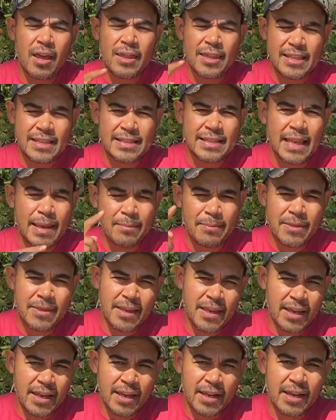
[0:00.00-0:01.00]
the same
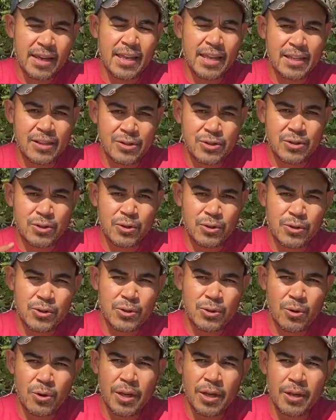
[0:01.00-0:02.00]
thing into your
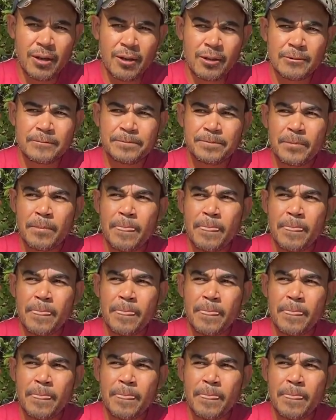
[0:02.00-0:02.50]
soil,